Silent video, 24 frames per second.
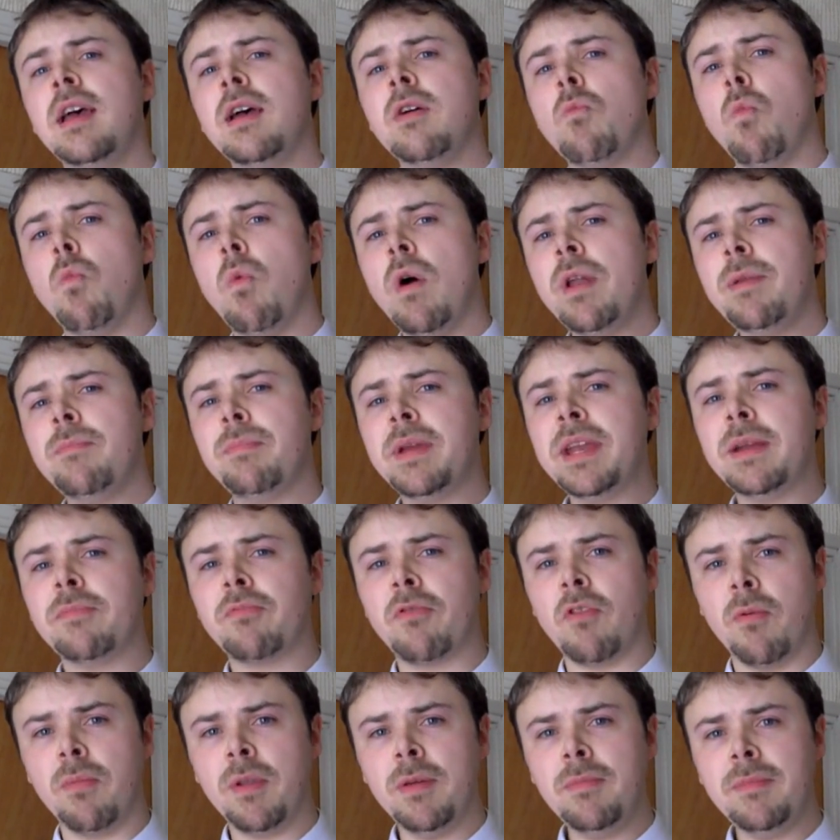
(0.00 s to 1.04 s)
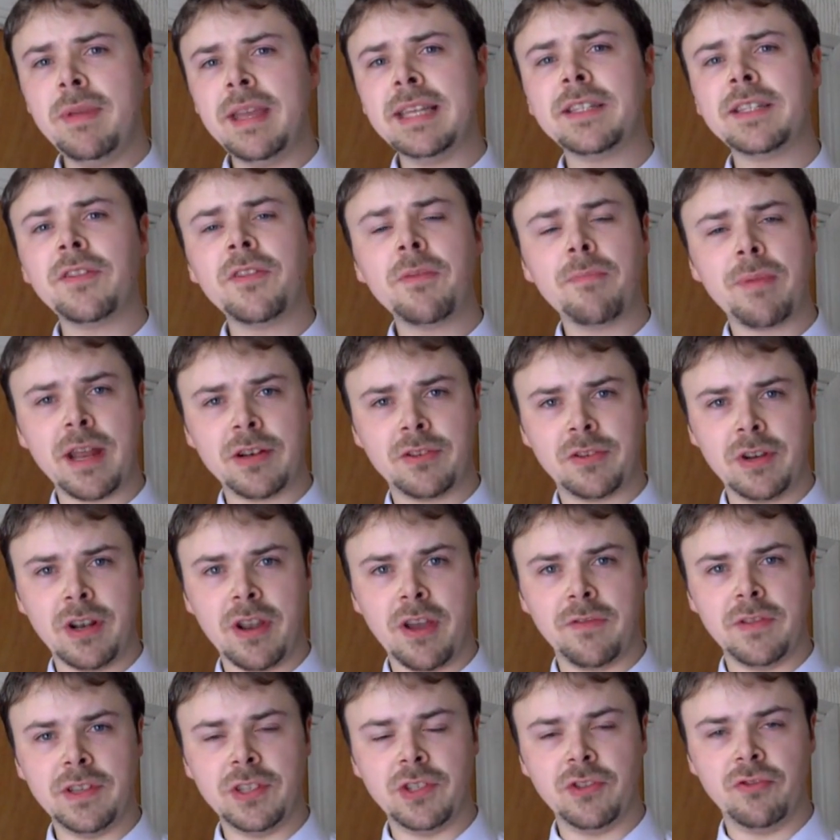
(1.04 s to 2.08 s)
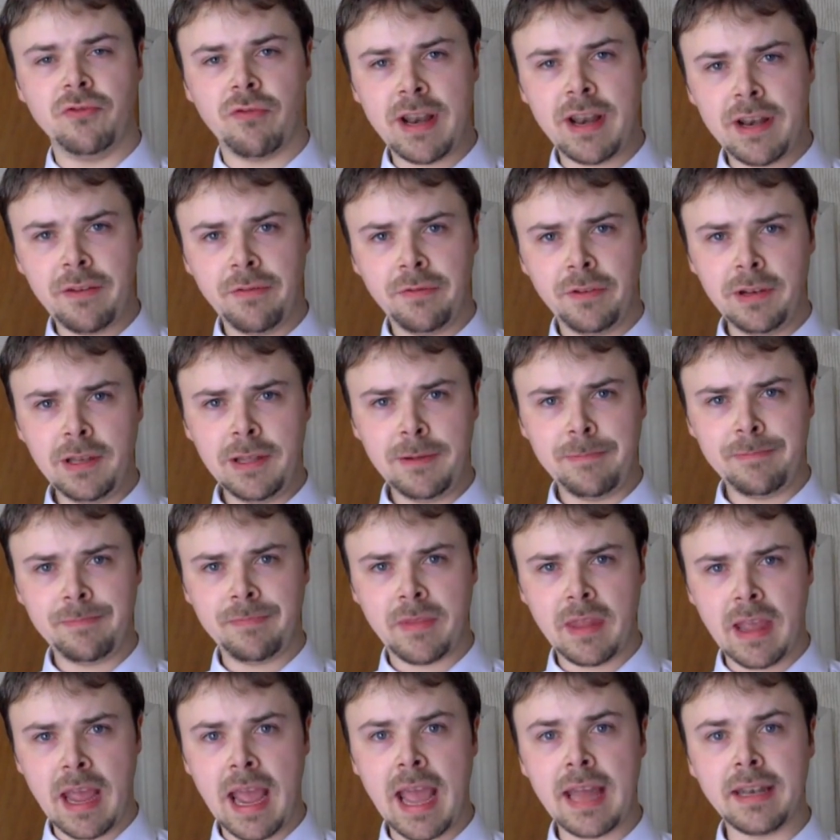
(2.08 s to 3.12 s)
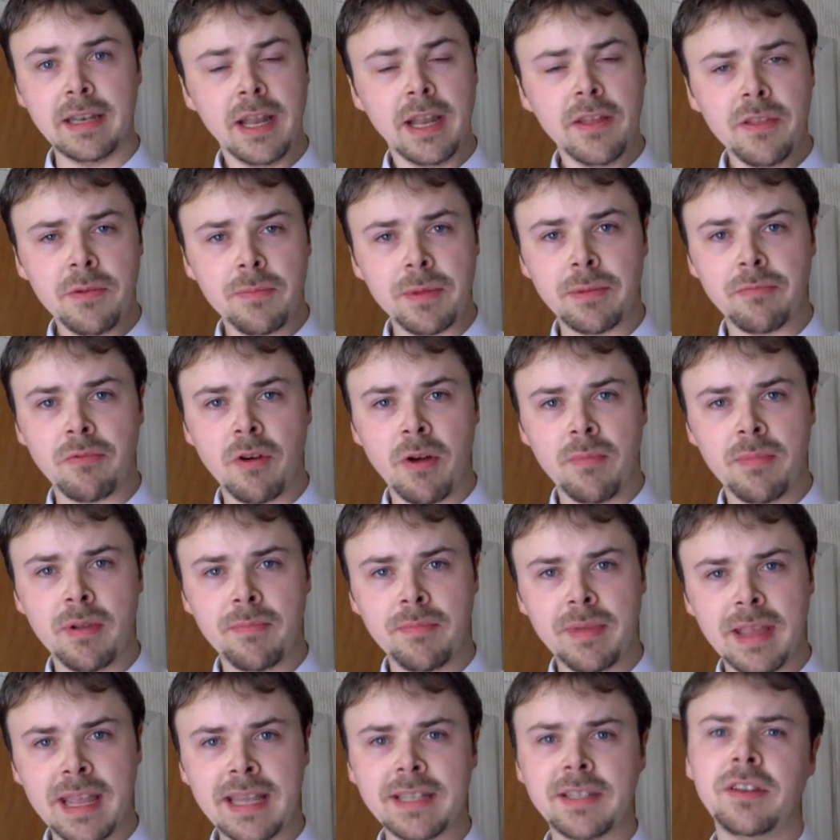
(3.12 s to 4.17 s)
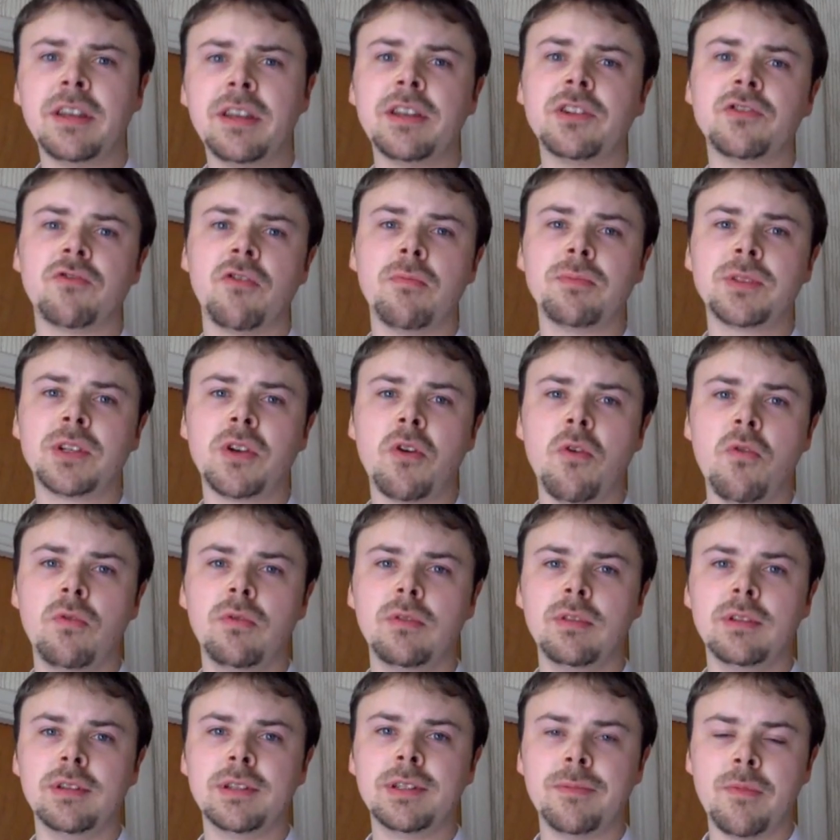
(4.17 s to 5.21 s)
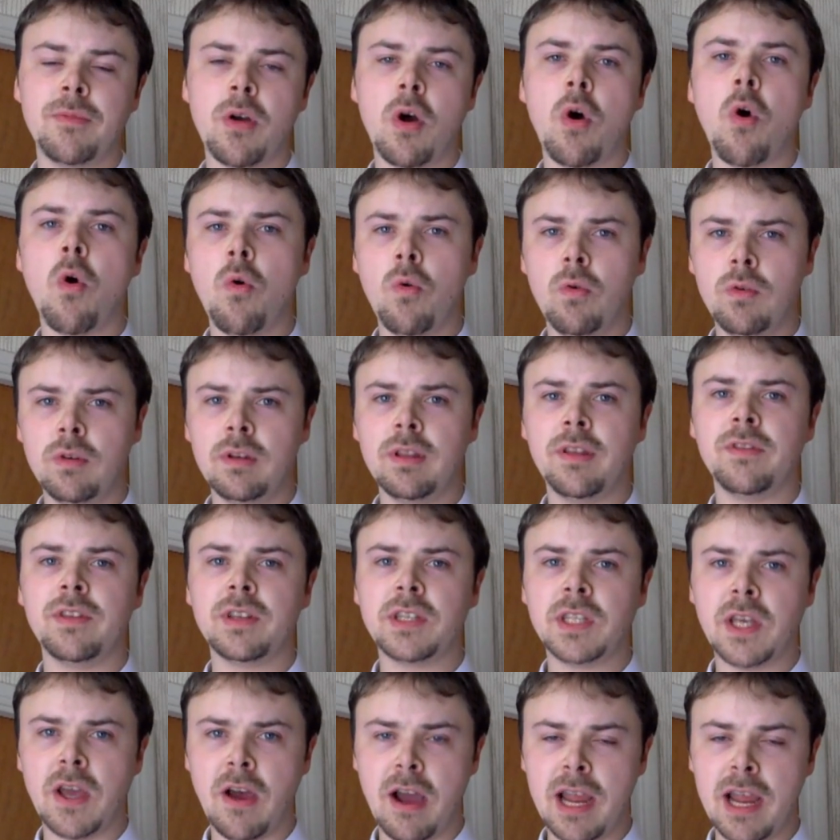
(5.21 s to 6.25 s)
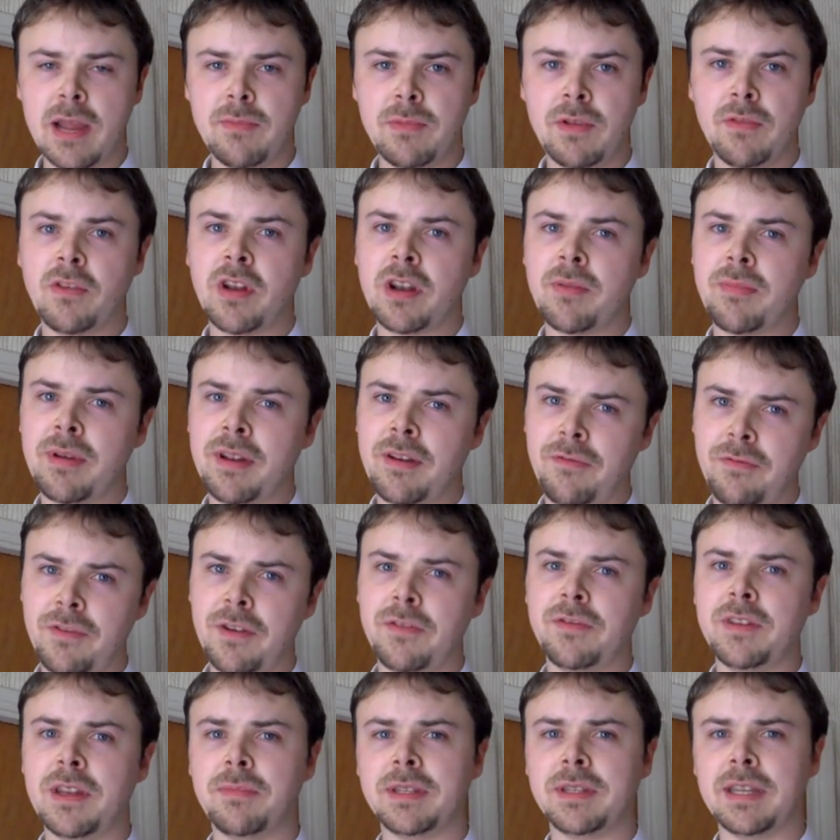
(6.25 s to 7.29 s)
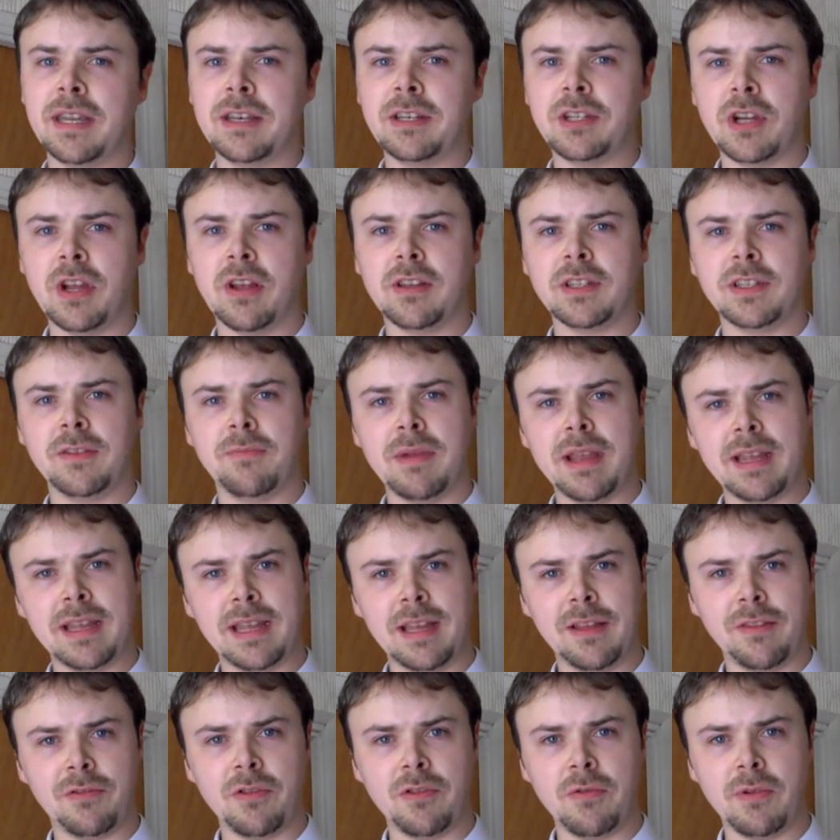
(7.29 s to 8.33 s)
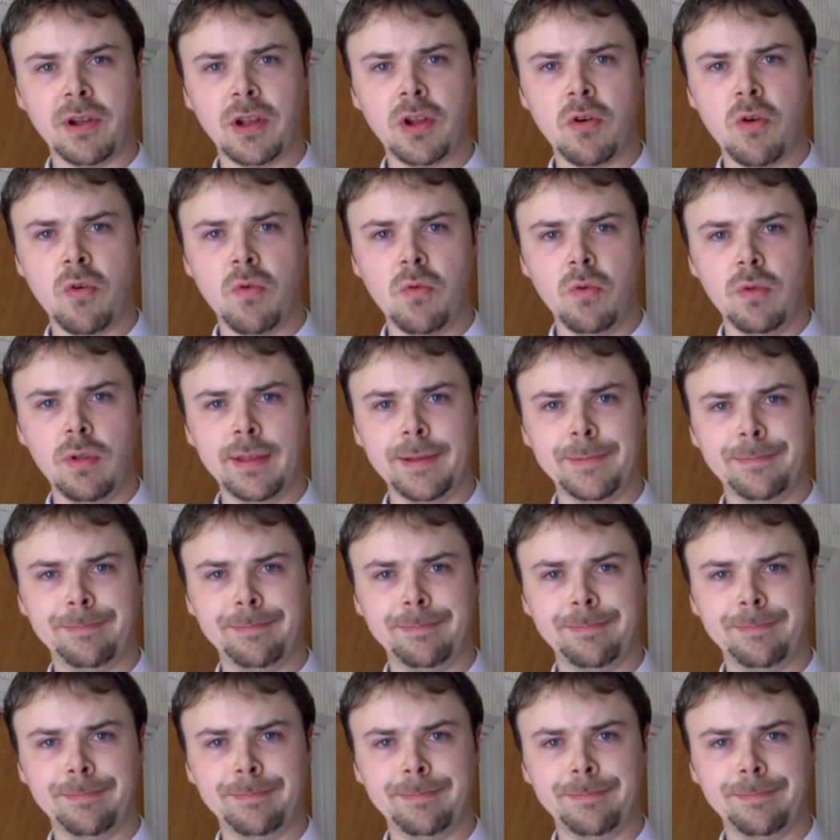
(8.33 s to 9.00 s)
One big problem is that the battery life is dreadful, and another big problem is that it drops calls all the time. You've got about a 50% chance of making it through a call.